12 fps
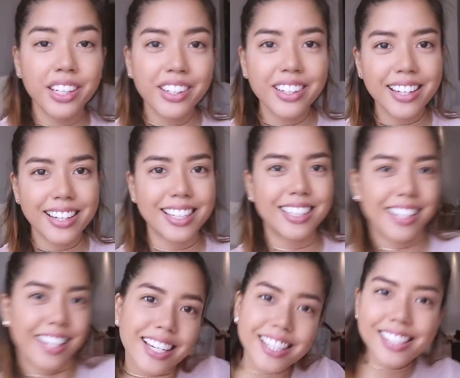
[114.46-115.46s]
here it
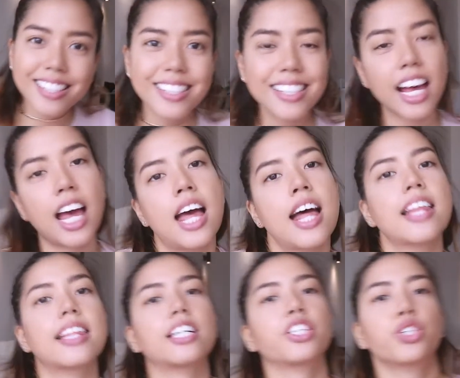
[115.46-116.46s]
is
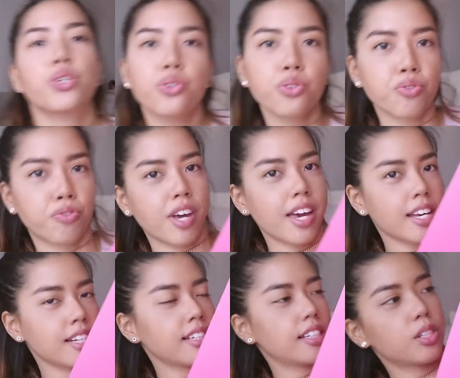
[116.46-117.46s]
the Too
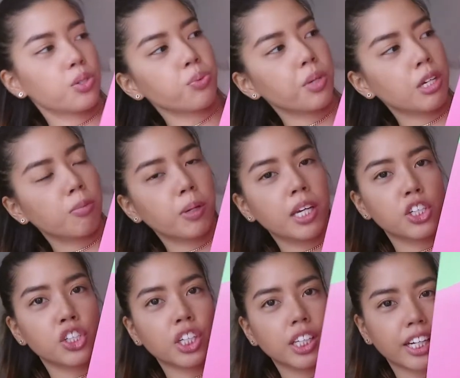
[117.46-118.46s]
Faced Sweet
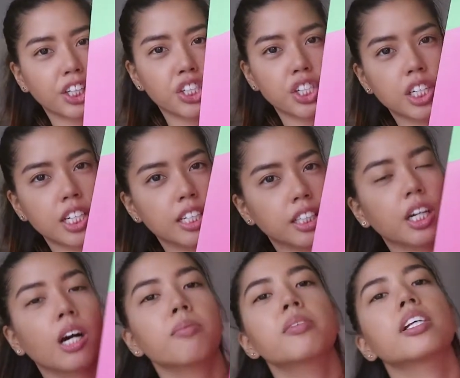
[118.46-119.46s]
Peach Collection and it
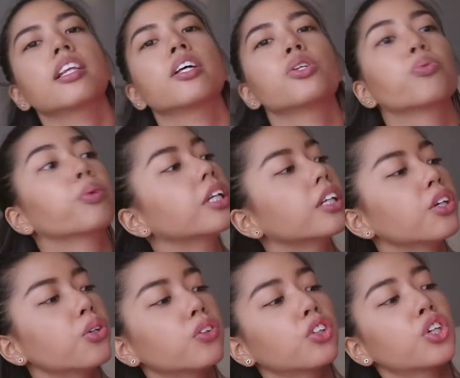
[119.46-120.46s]
comes in this really
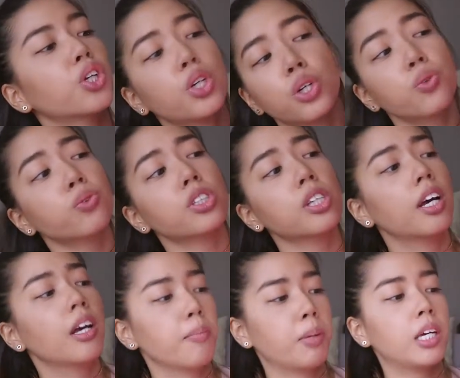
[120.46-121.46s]
huge cute
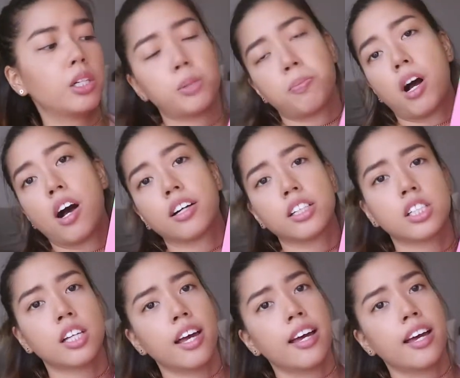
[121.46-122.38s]
peach box